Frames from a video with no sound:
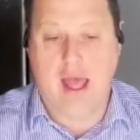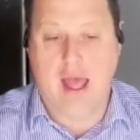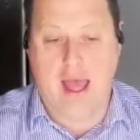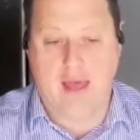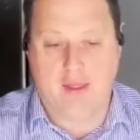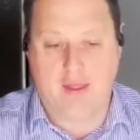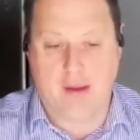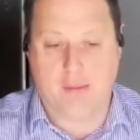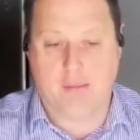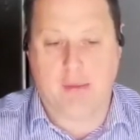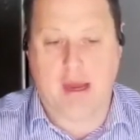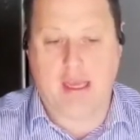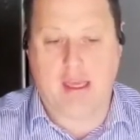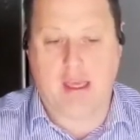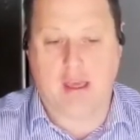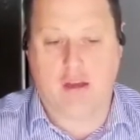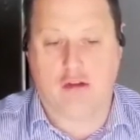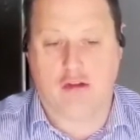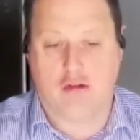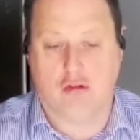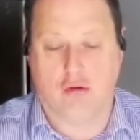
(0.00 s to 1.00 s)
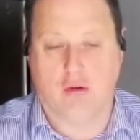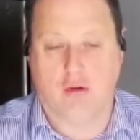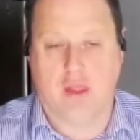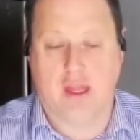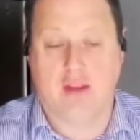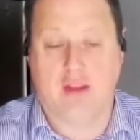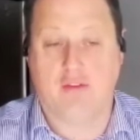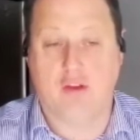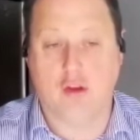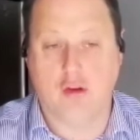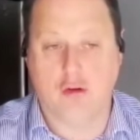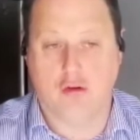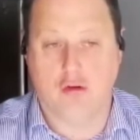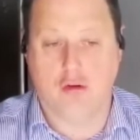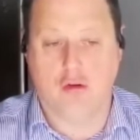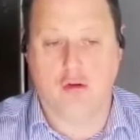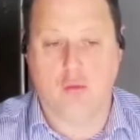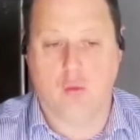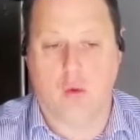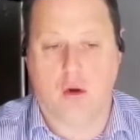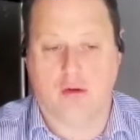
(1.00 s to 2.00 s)
and then making sure that if you
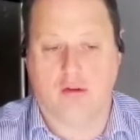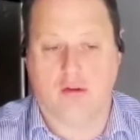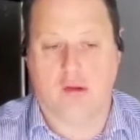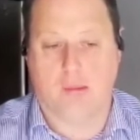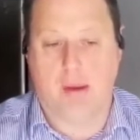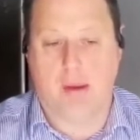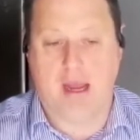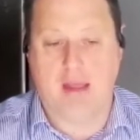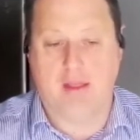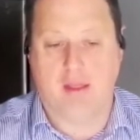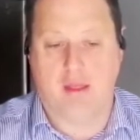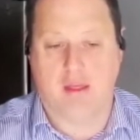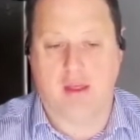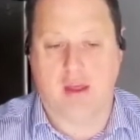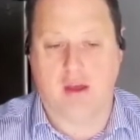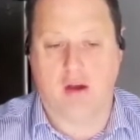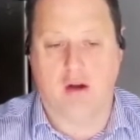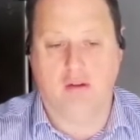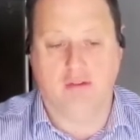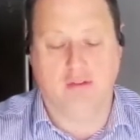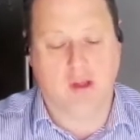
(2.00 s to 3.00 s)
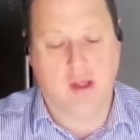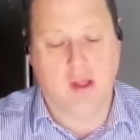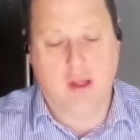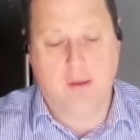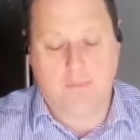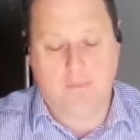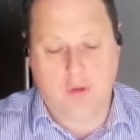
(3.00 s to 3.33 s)
do want to pay the thing off,